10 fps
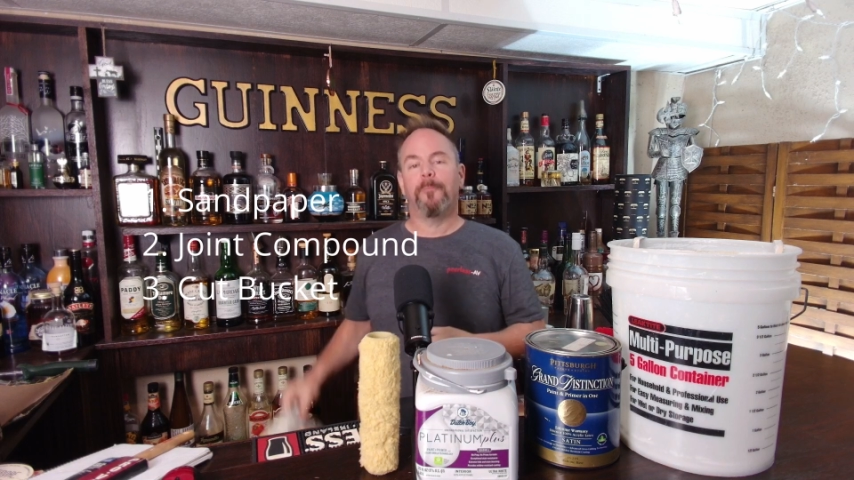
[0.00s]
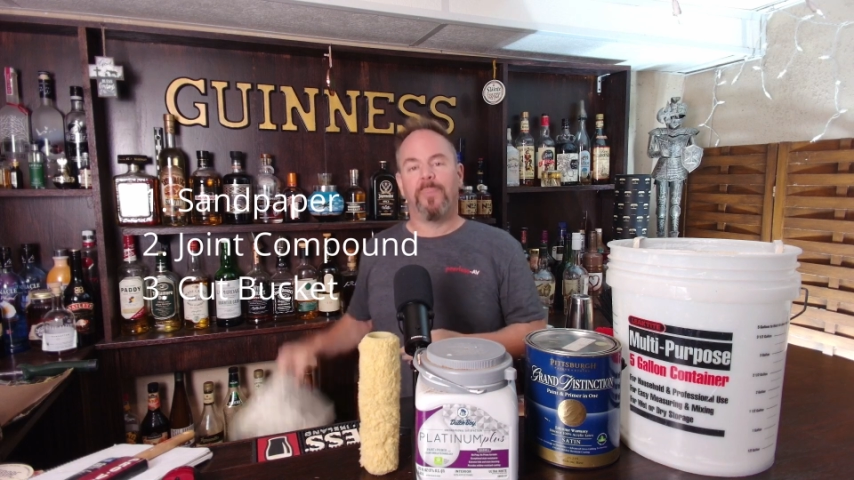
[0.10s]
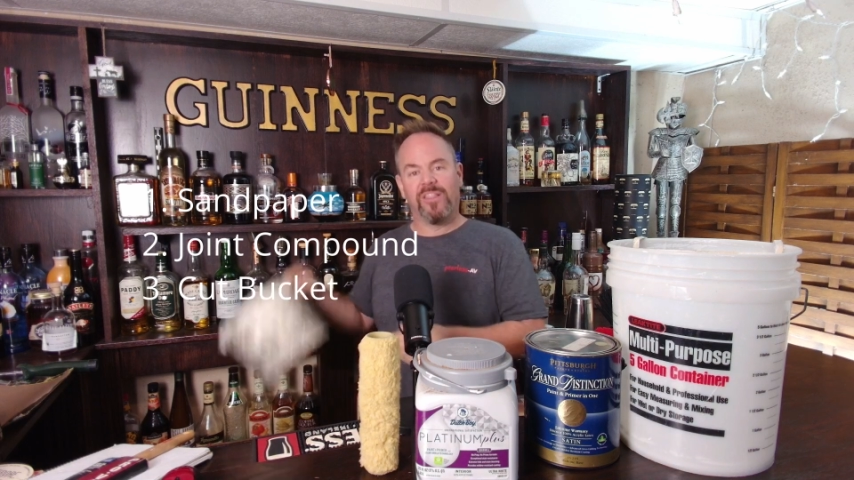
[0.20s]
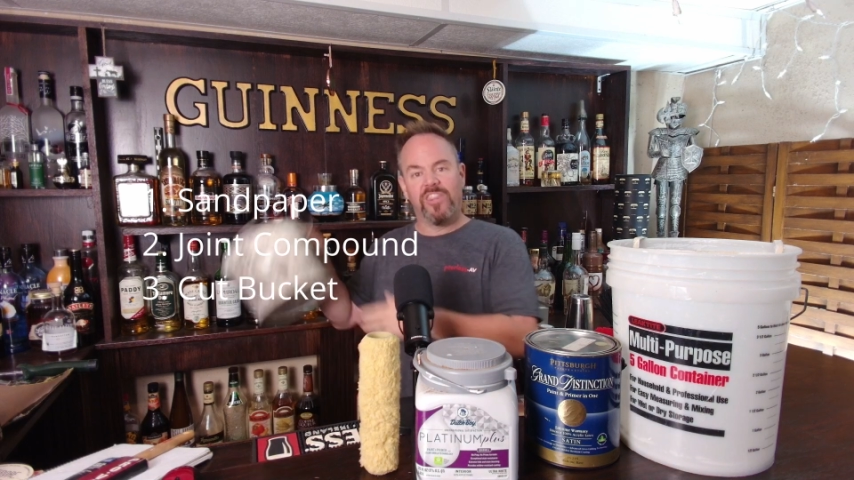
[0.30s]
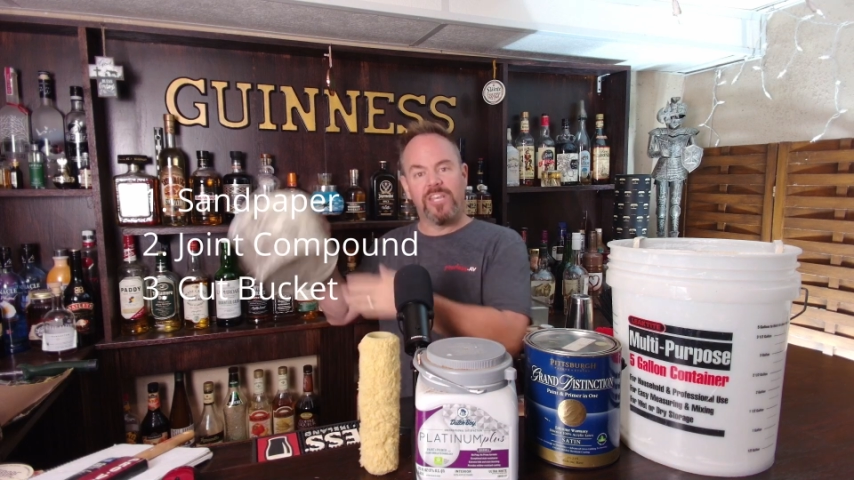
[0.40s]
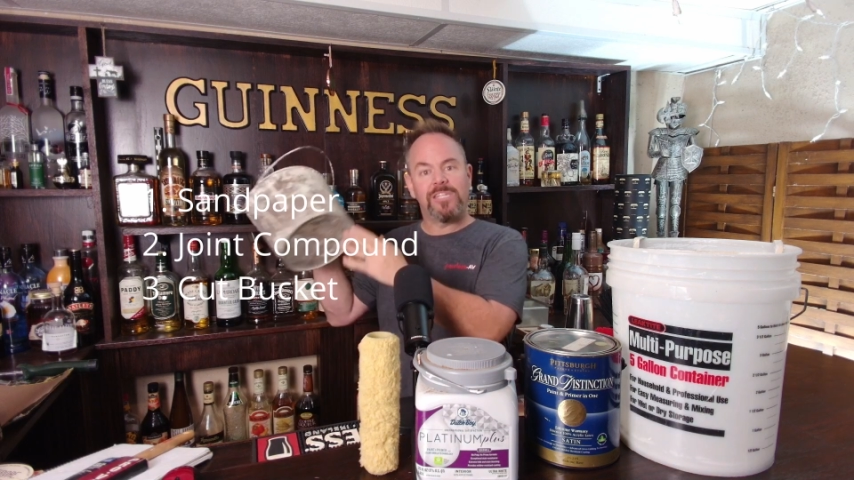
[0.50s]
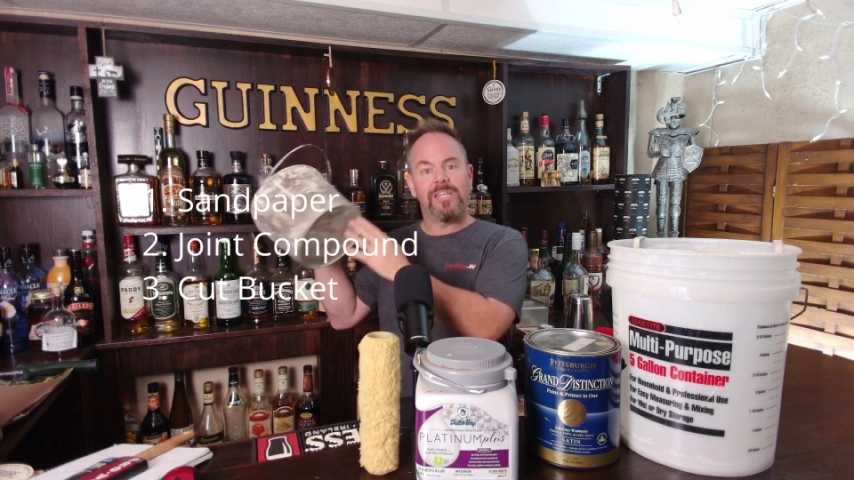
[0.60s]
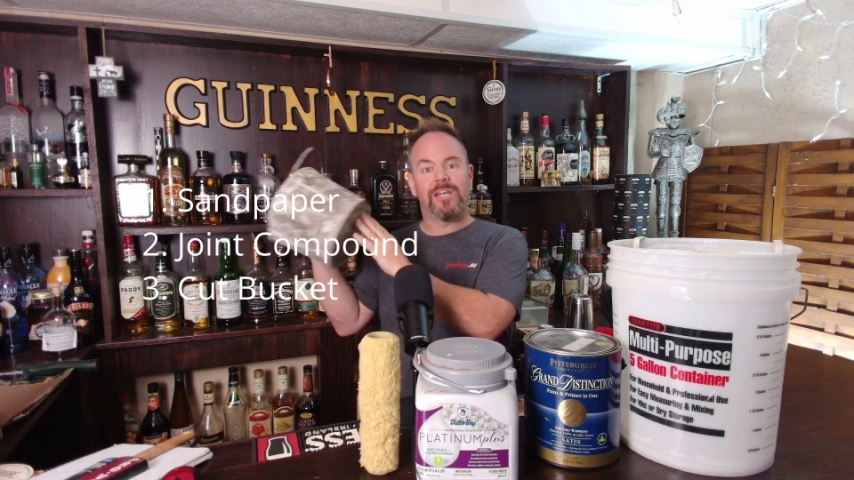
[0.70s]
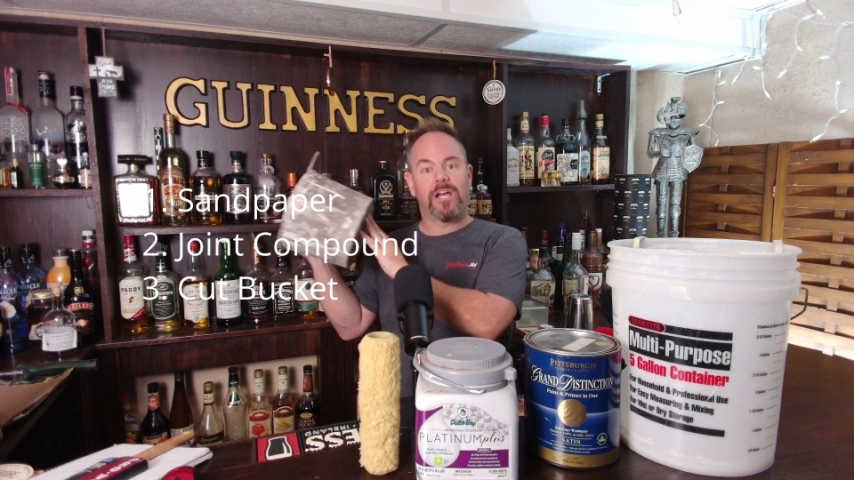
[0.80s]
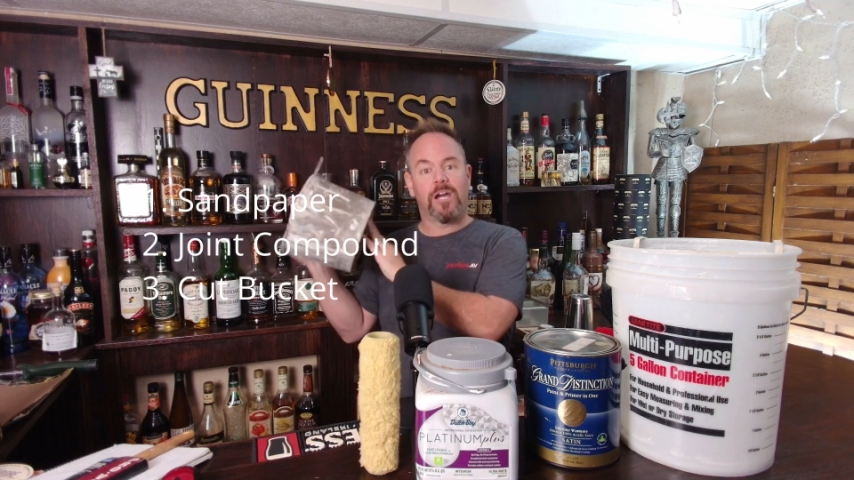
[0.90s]
But this
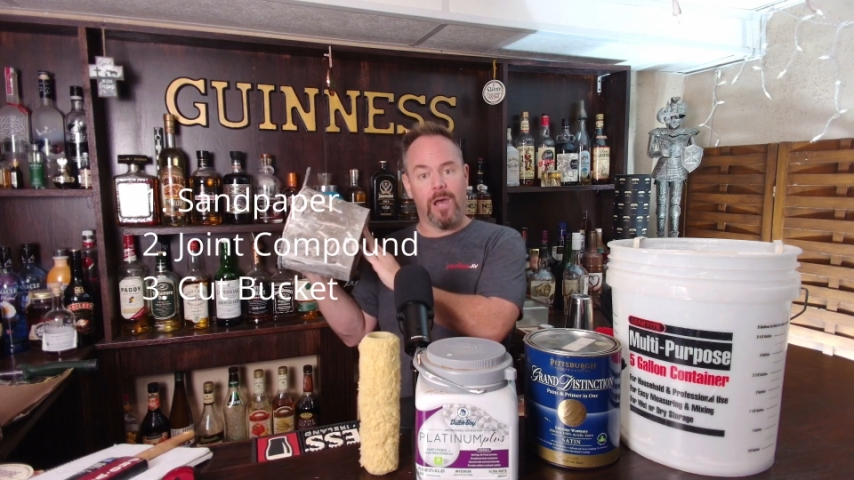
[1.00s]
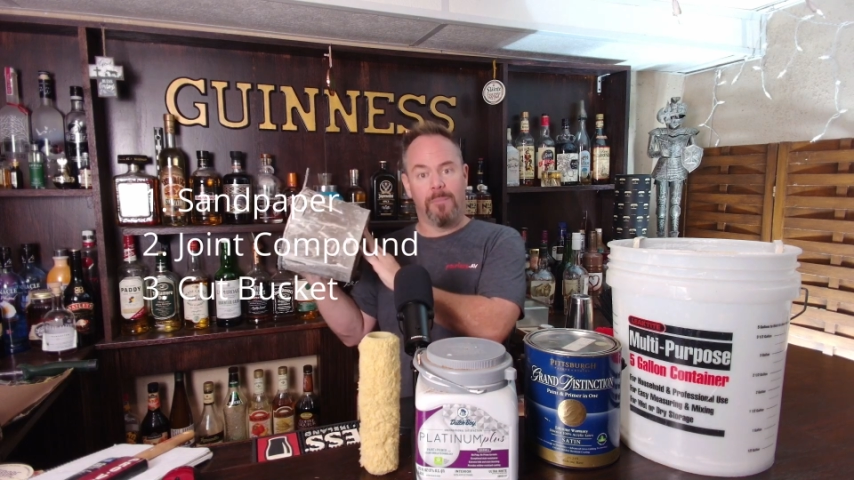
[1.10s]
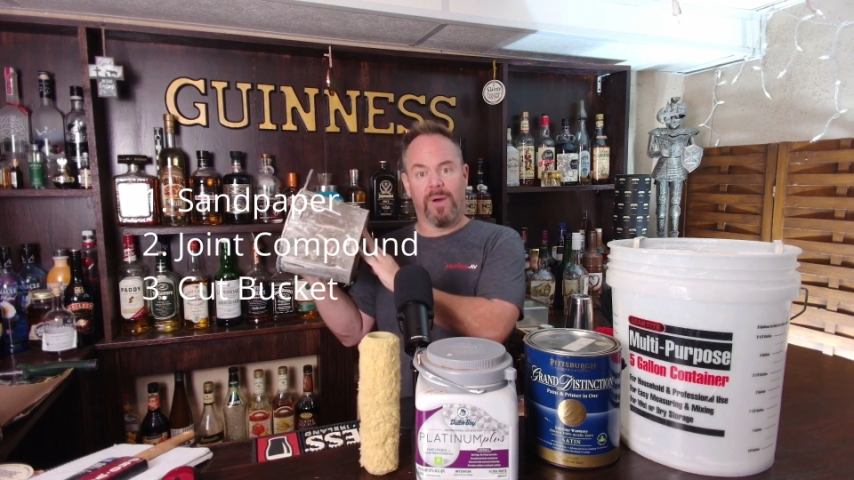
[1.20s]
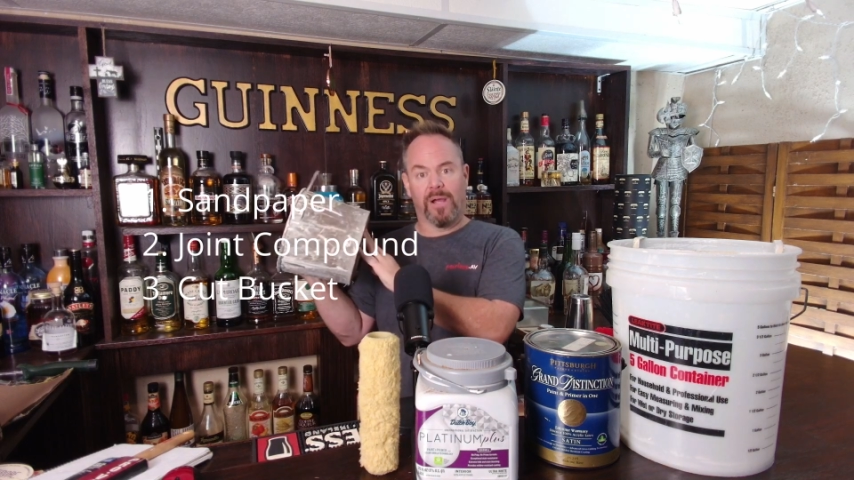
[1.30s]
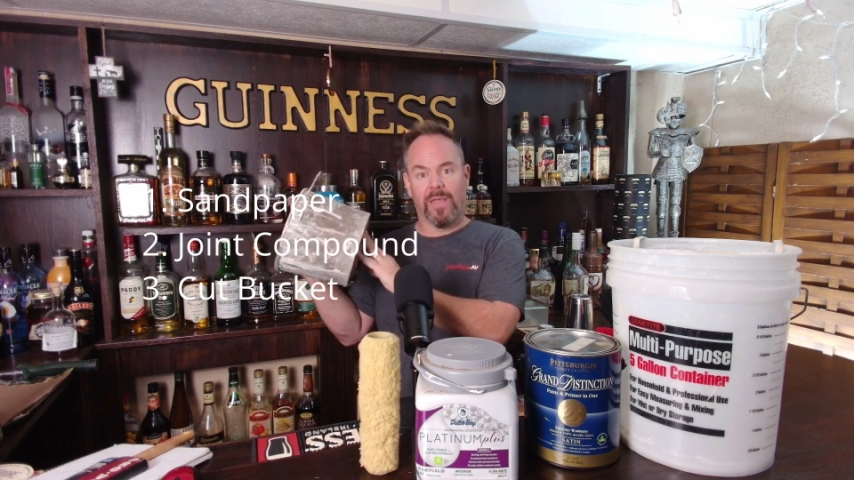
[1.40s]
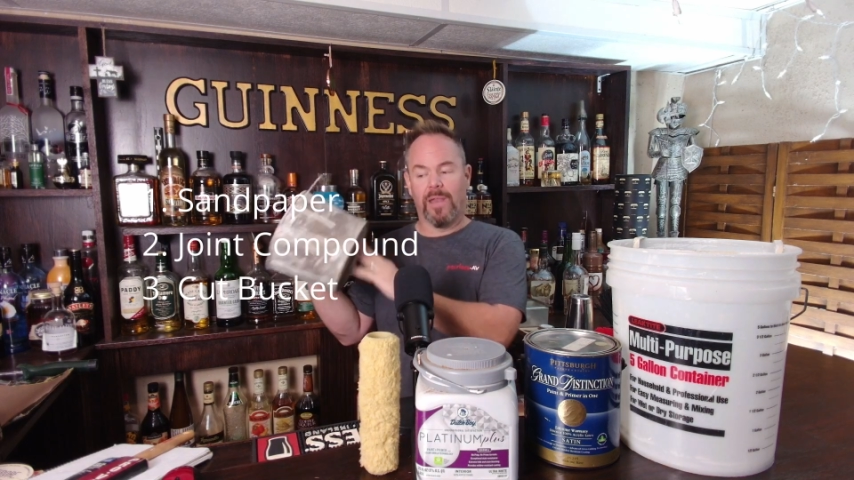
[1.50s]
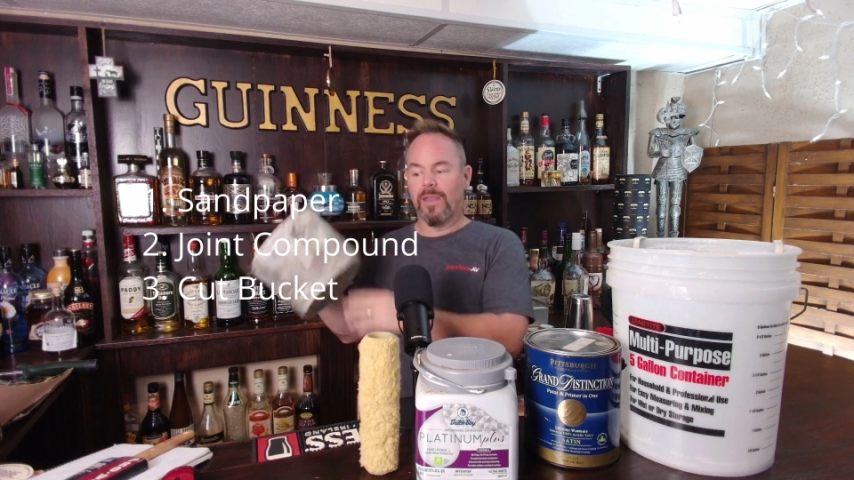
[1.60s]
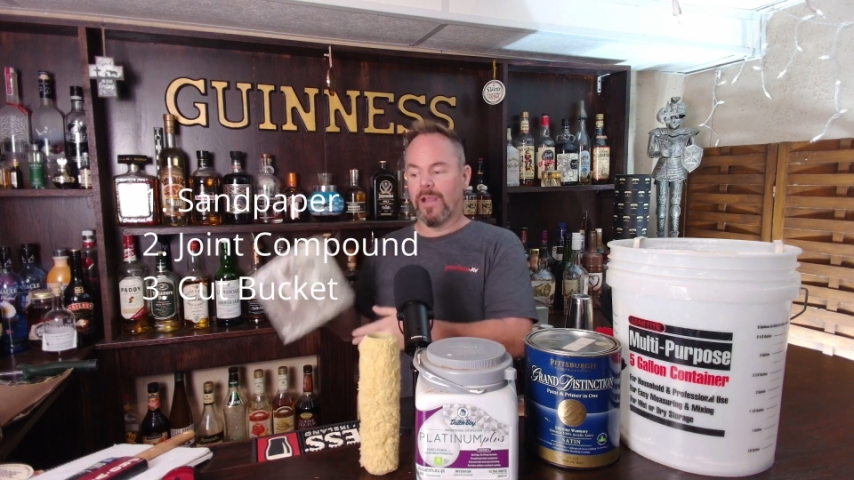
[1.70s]
is a cut bucket,